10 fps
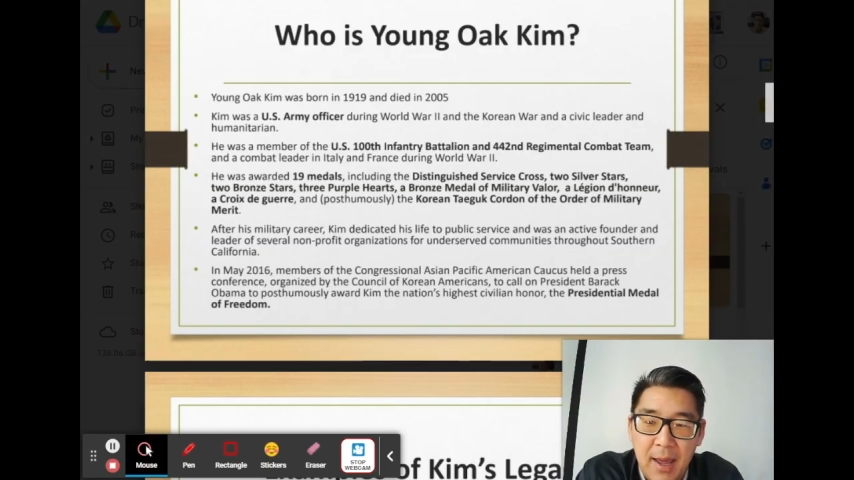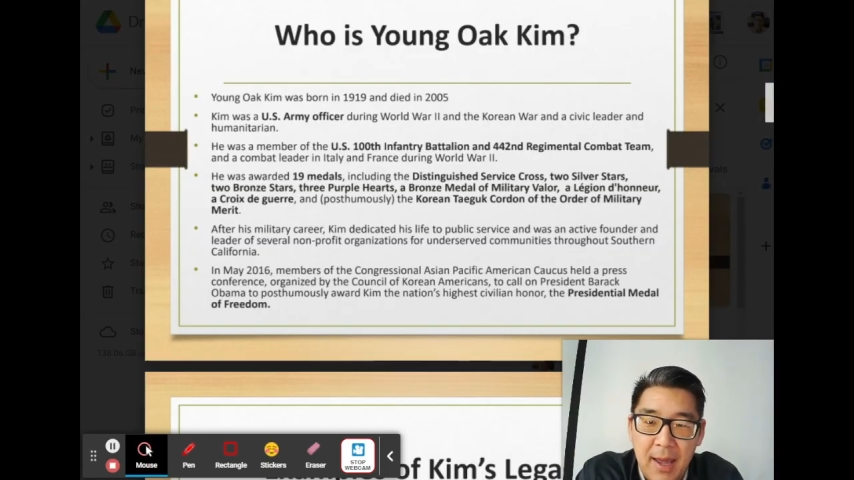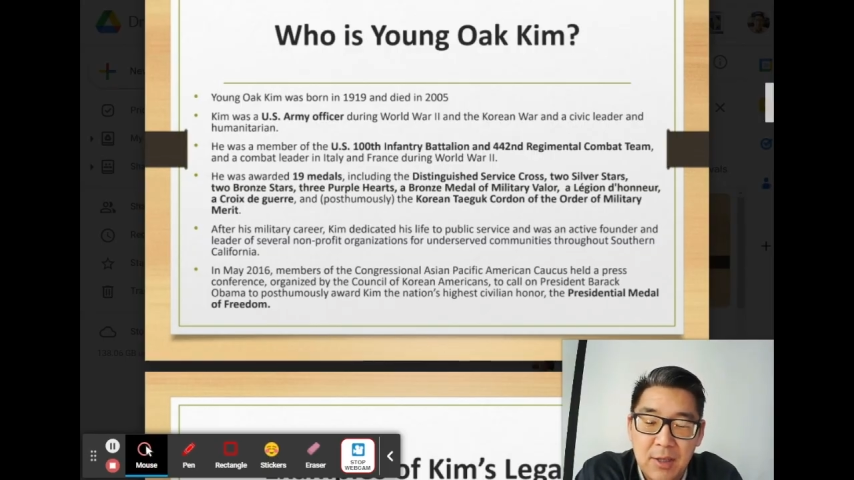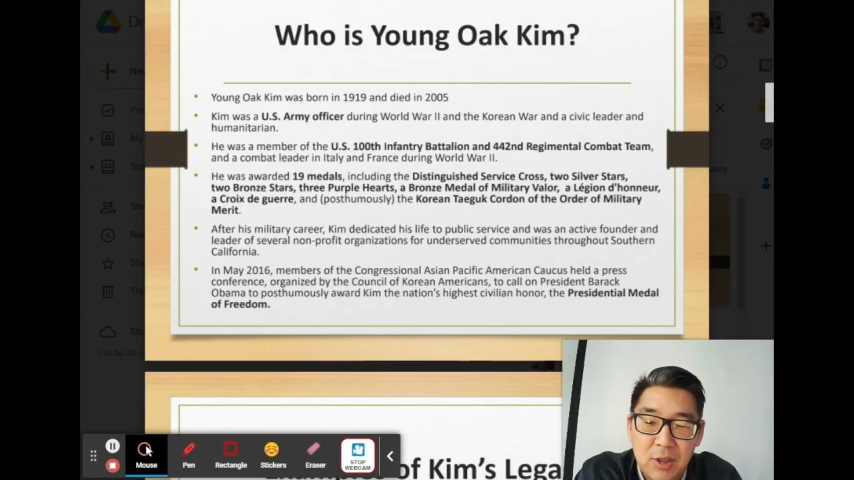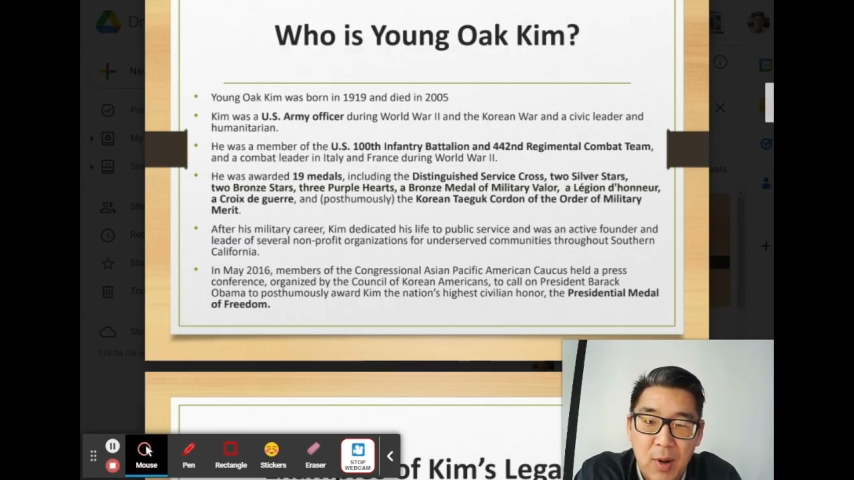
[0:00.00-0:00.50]

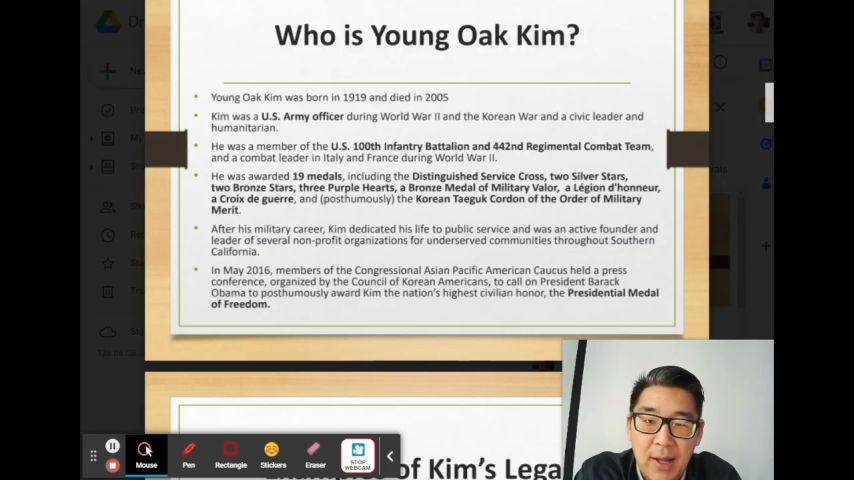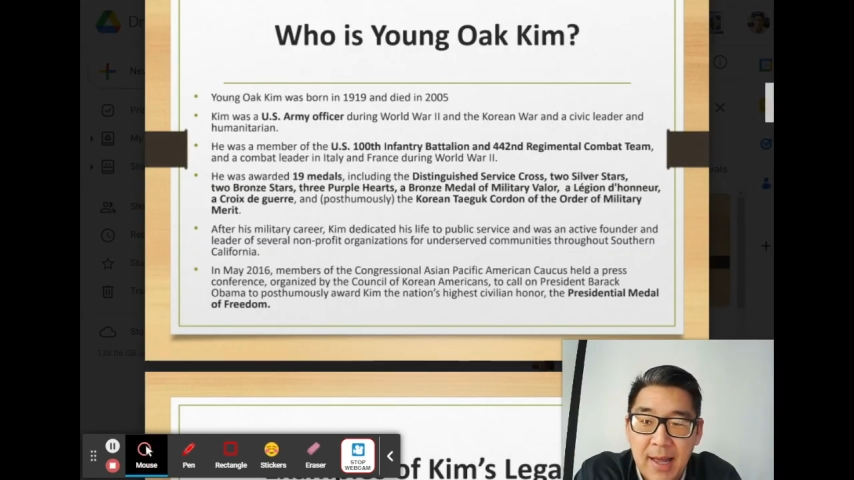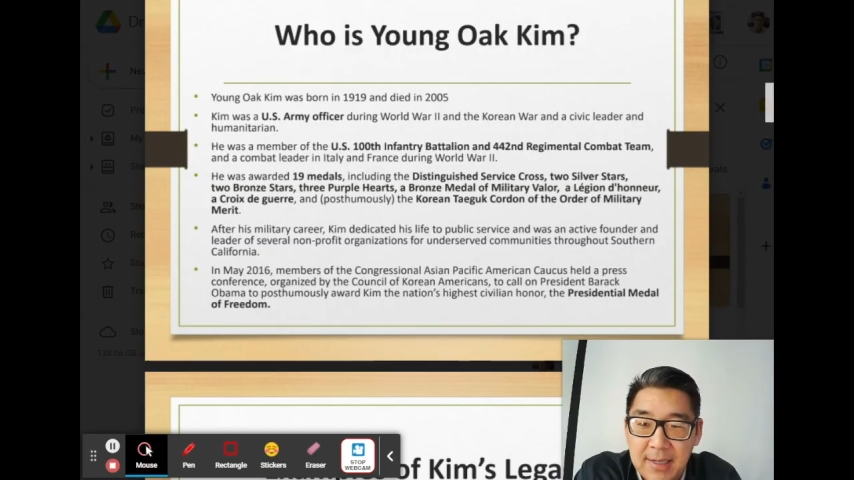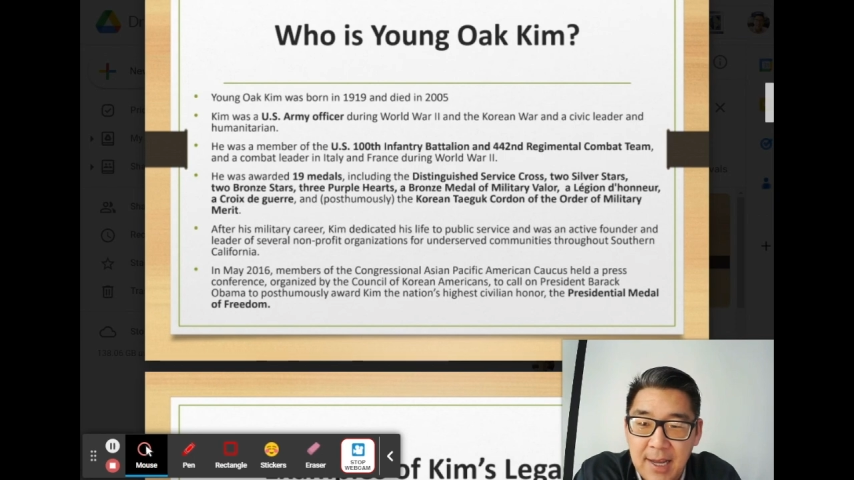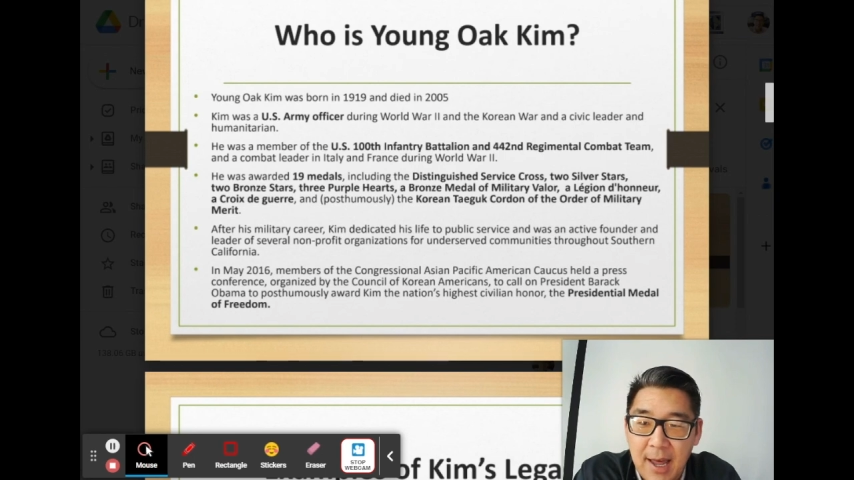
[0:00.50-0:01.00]
And so at
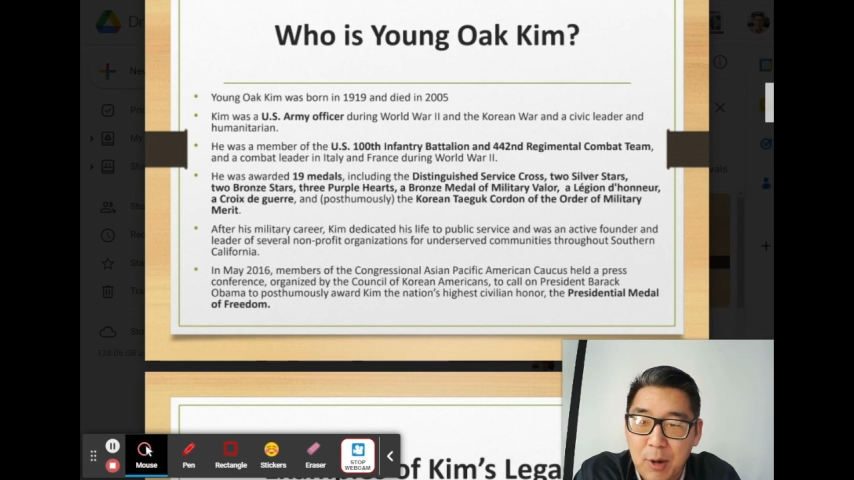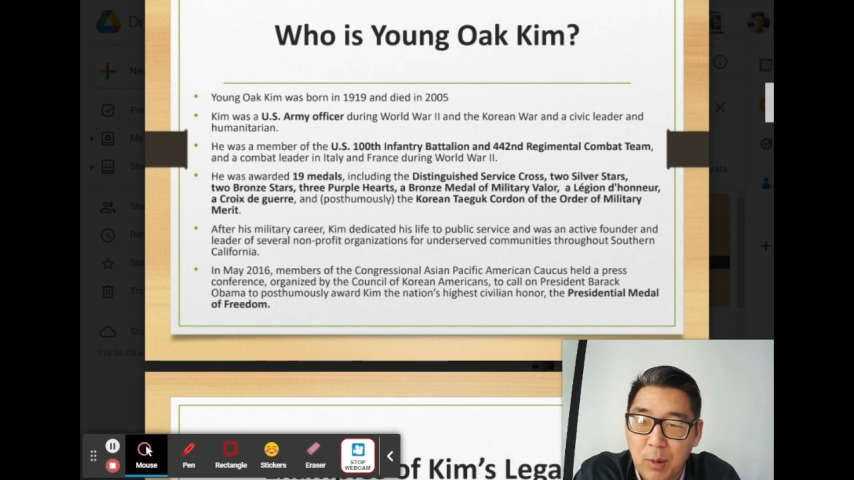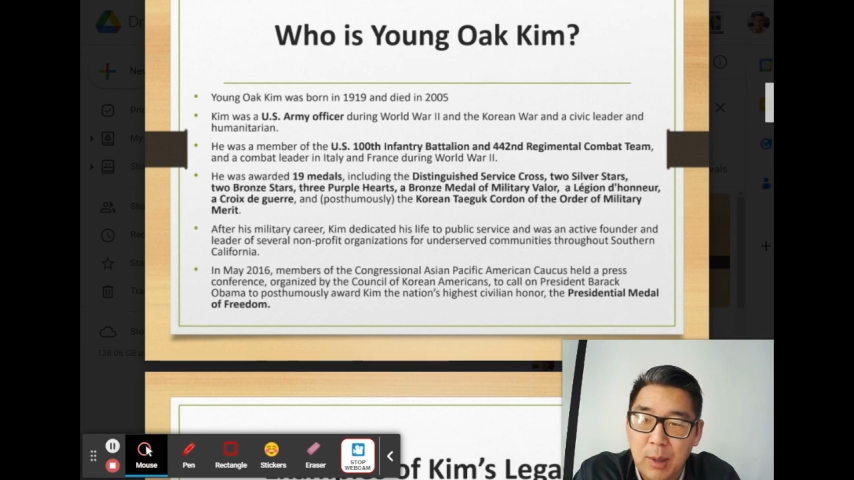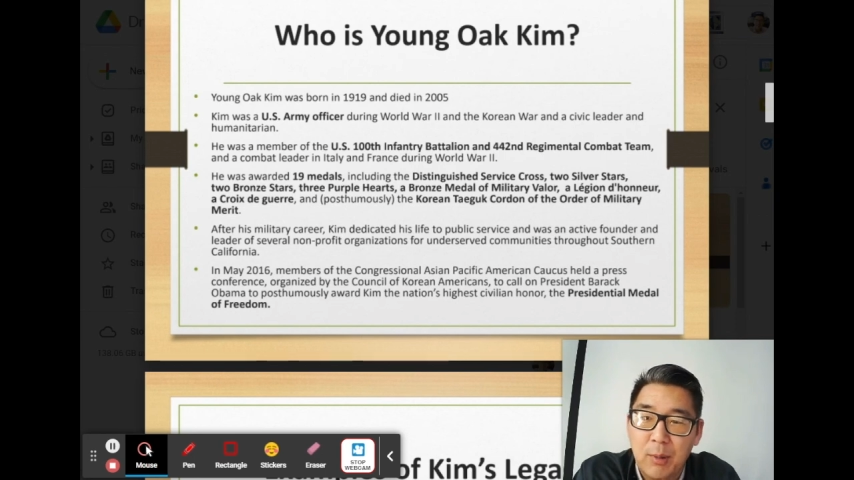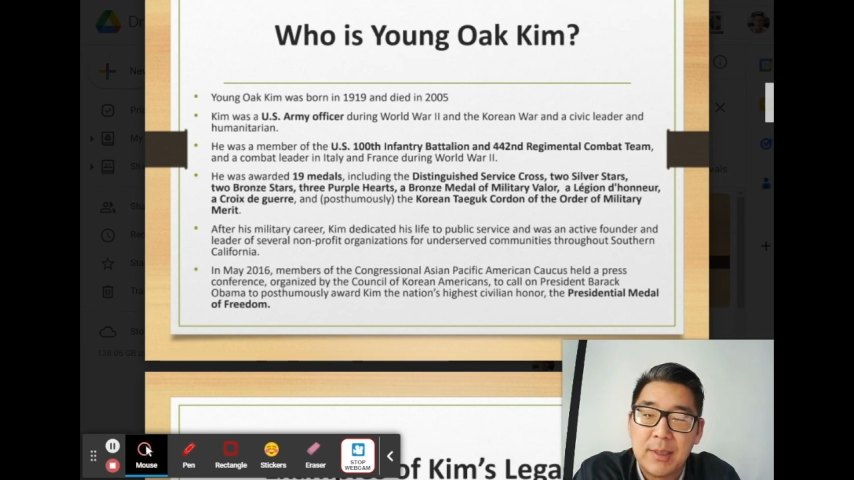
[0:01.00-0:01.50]
that time,
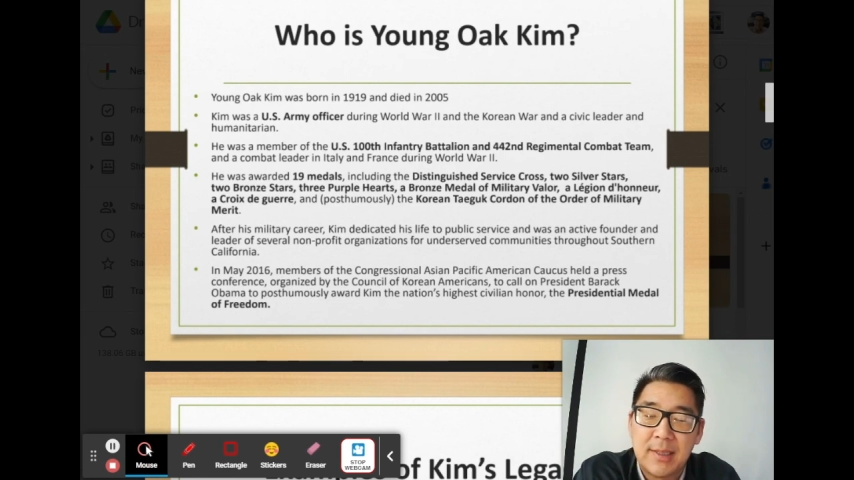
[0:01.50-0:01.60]
Korea was